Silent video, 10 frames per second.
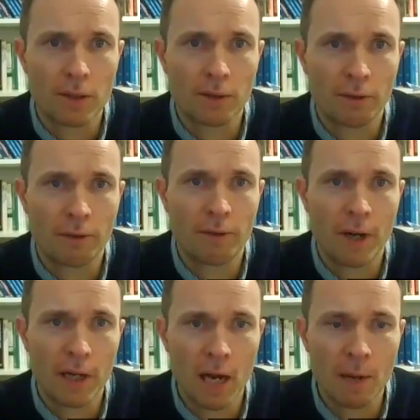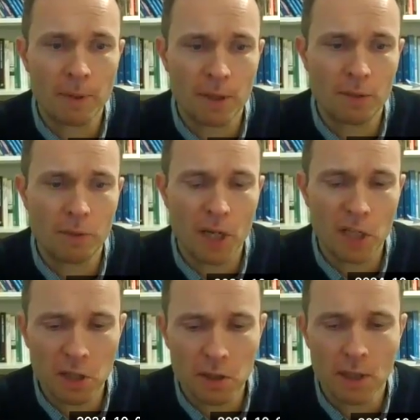So if you have a very lapse
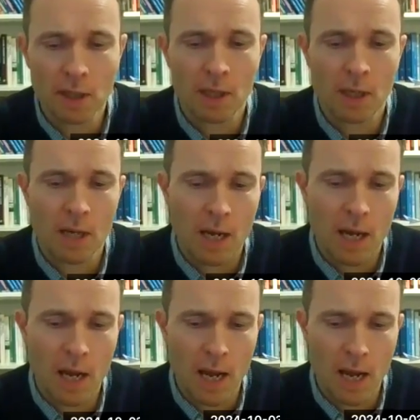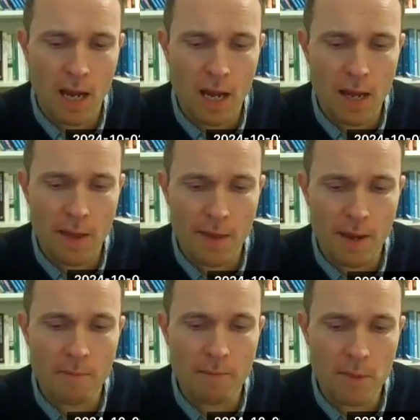situation,
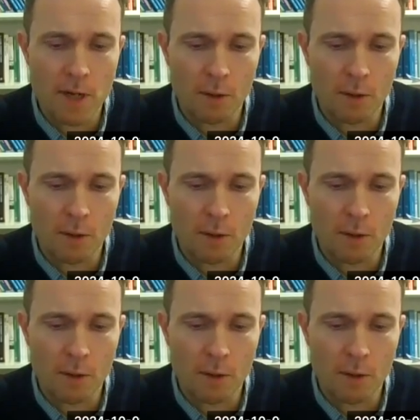then